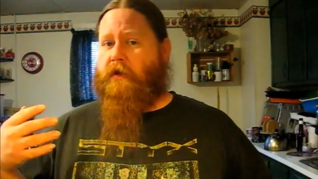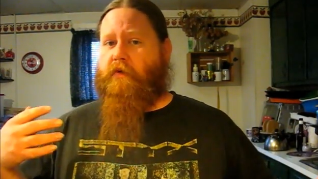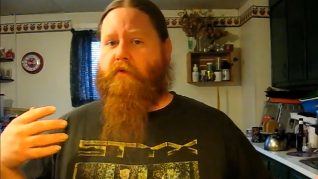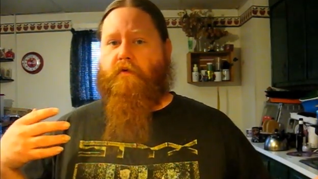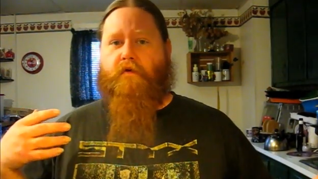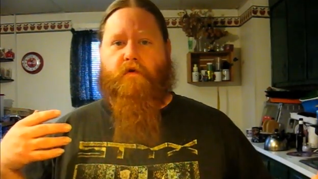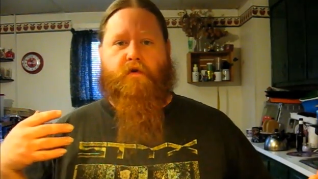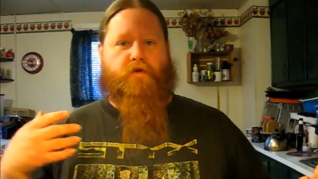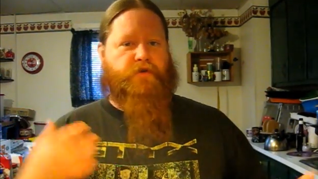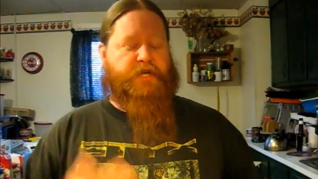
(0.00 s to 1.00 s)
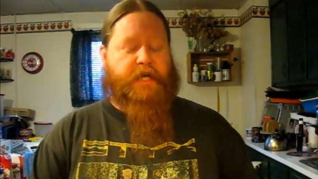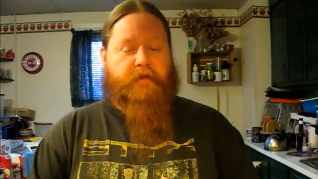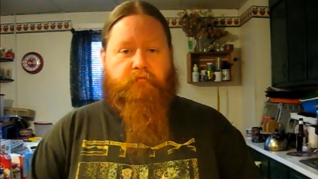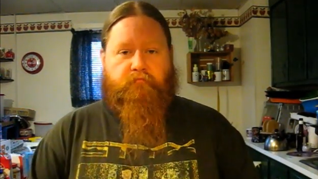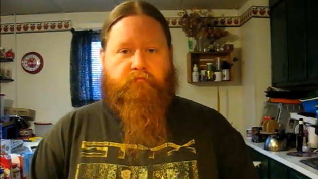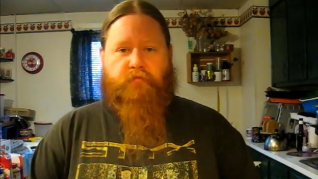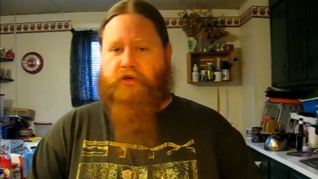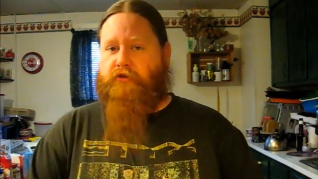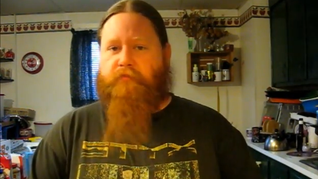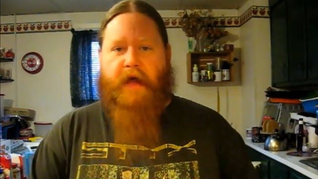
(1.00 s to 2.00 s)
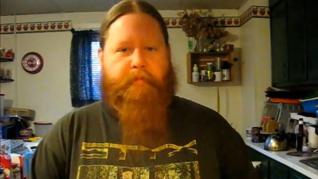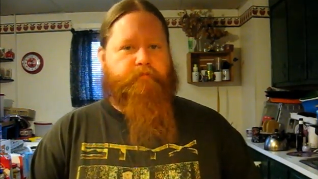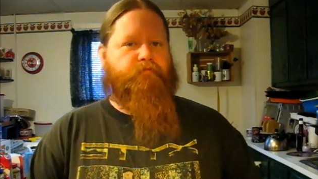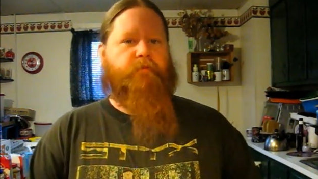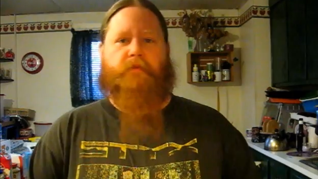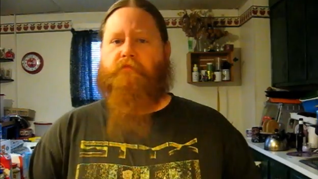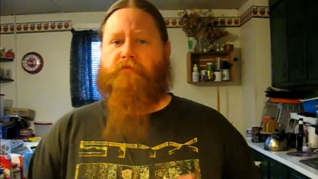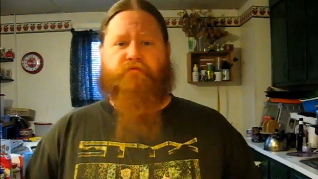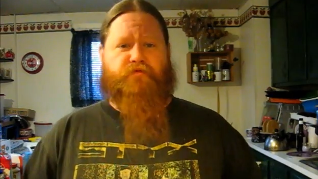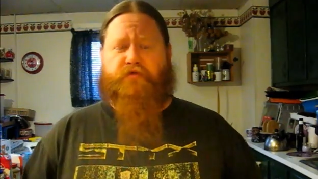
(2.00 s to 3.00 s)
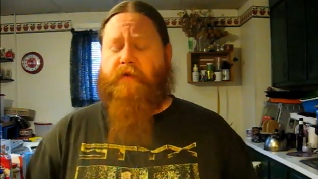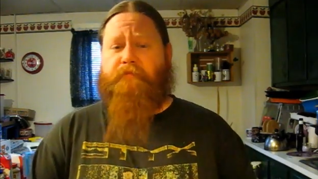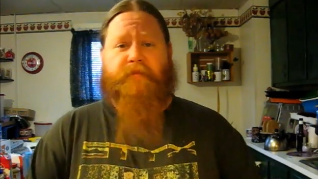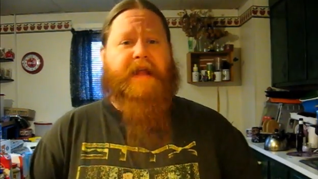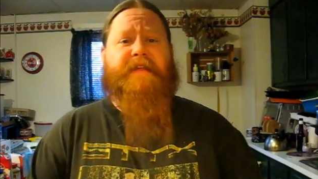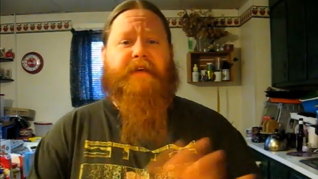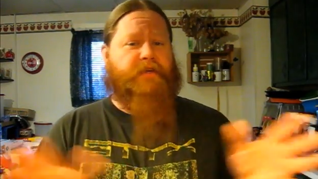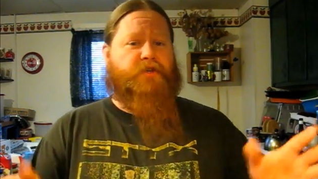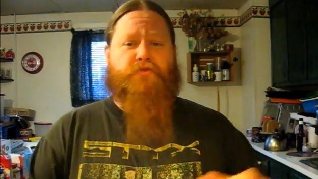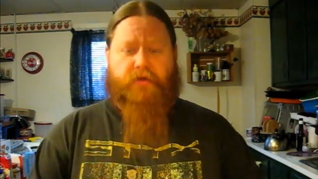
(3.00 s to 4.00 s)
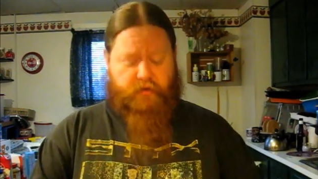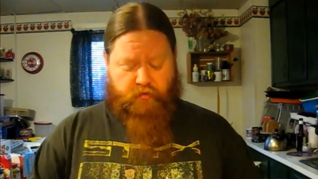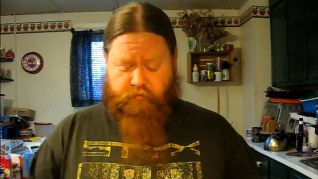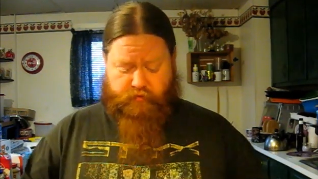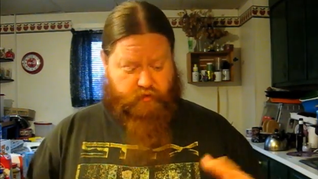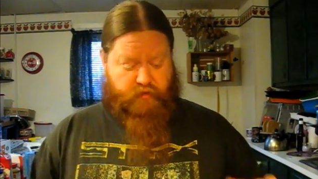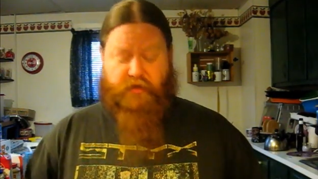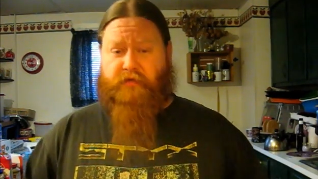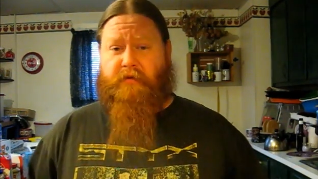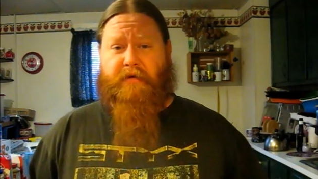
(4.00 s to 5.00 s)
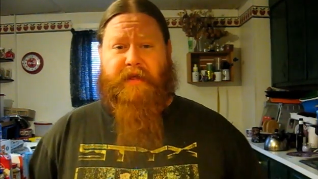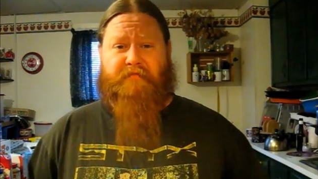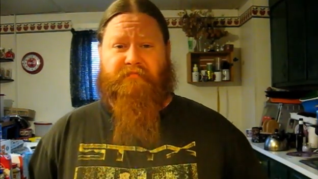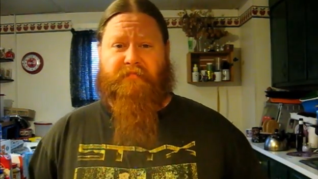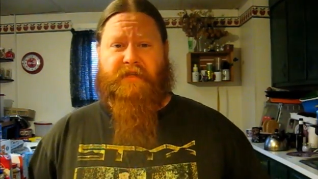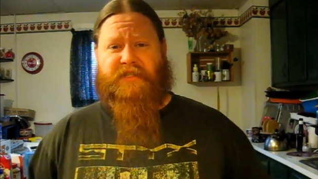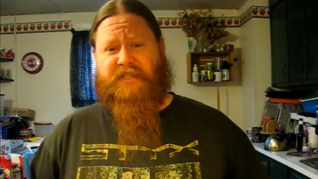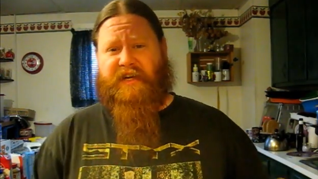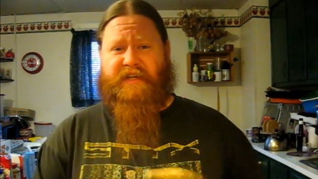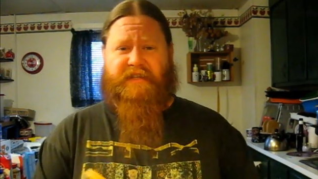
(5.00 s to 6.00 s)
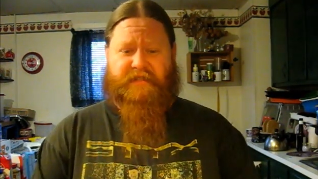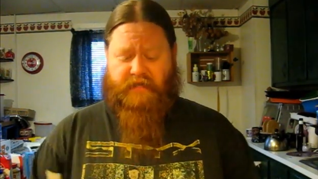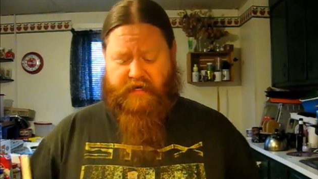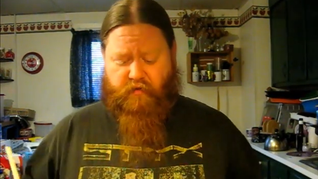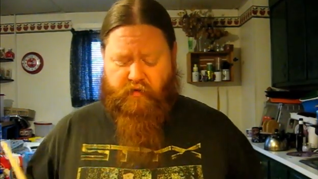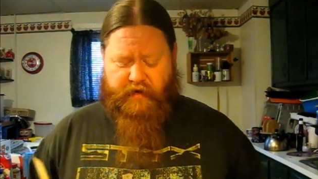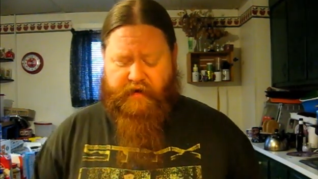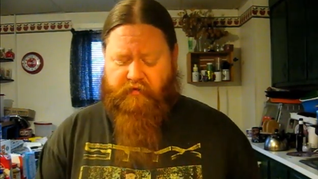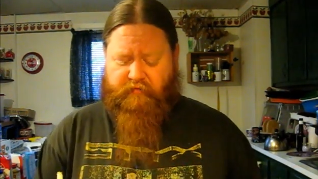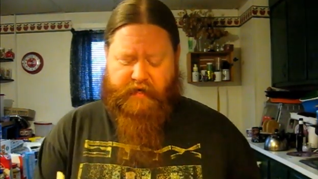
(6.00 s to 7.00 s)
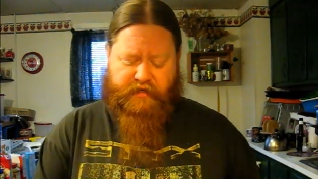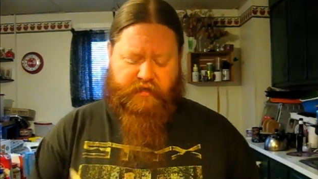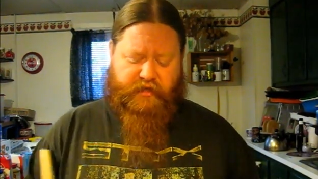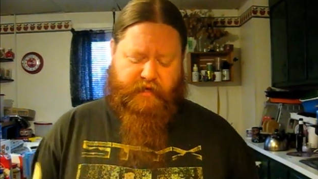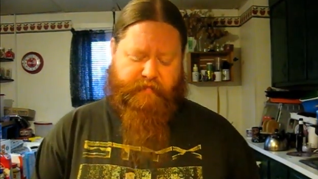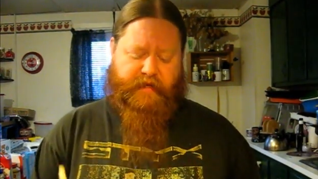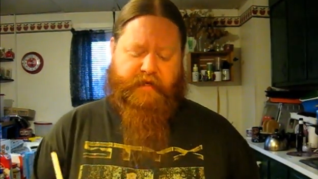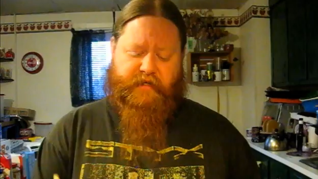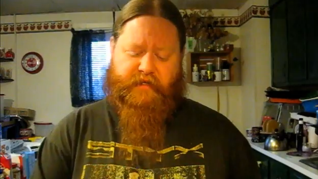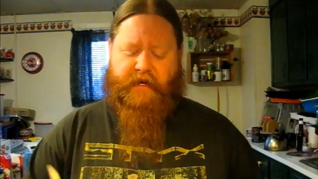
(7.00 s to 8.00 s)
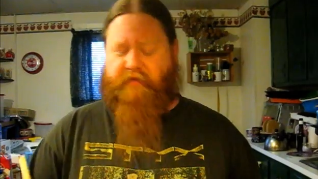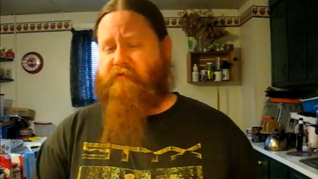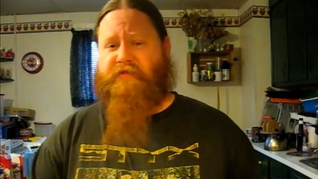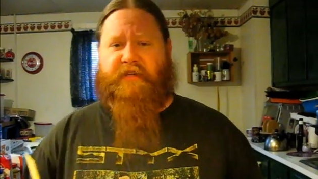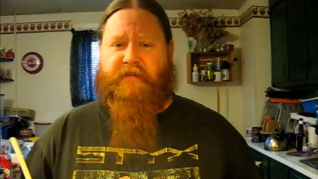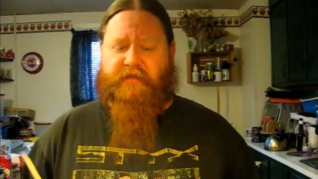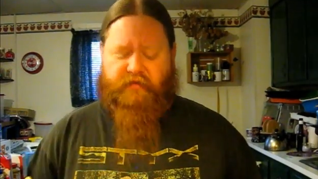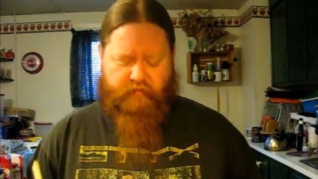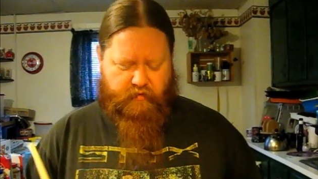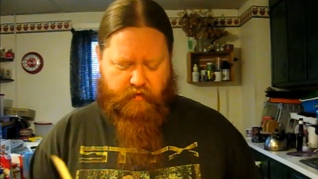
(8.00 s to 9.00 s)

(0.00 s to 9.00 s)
or chicken, cubed up, shrimp, anything, you can just throw it in. It's Chinese, like, Oriental, Asian shit, man. They just kind of throw shit in, too.